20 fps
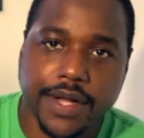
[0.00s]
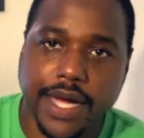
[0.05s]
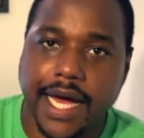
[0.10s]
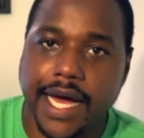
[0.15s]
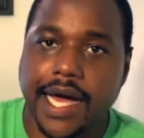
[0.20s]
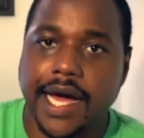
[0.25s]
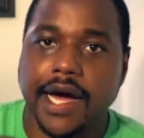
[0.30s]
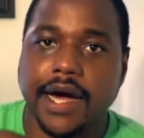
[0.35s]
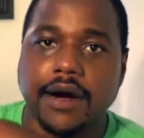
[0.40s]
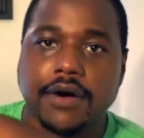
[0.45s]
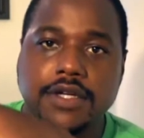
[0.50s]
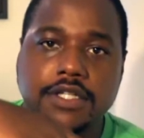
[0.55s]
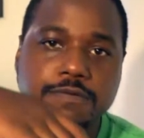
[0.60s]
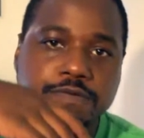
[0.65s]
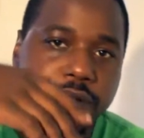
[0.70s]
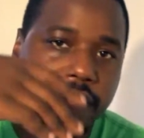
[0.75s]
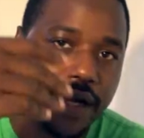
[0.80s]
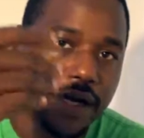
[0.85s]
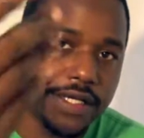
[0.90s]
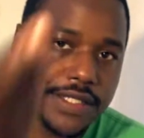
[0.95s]
how his
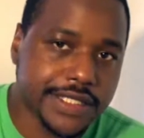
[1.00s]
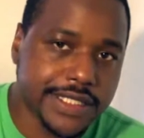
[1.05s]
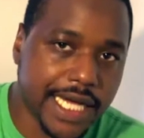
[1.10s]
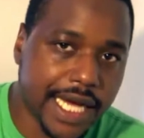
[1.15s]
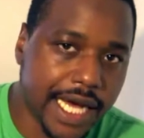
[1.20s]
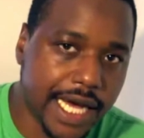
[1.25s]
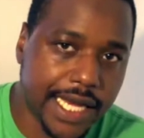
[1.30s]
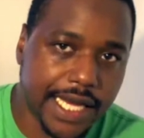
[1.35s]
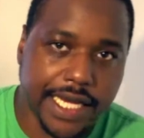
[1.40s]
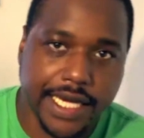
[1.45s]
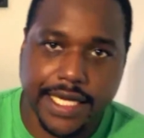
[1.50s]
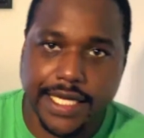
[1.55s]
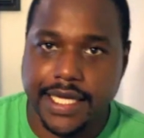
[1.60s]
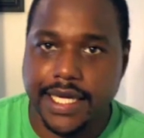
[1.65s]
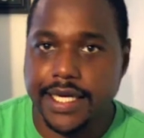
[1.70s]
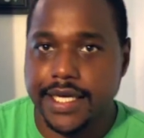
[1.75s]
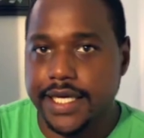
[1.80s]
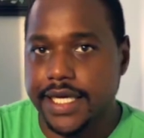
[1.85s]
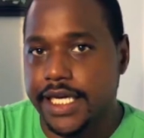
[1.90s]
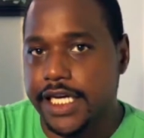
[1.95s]
parents died at a
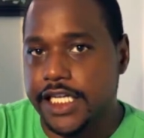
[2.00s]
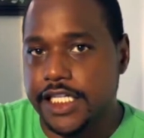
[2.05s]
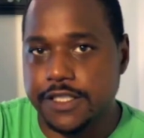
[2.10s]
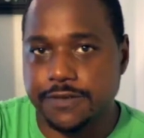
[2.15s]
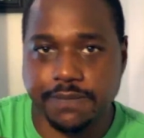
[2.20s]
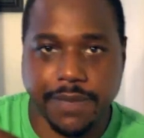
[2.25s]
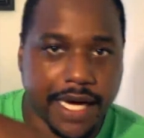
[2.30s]
young age.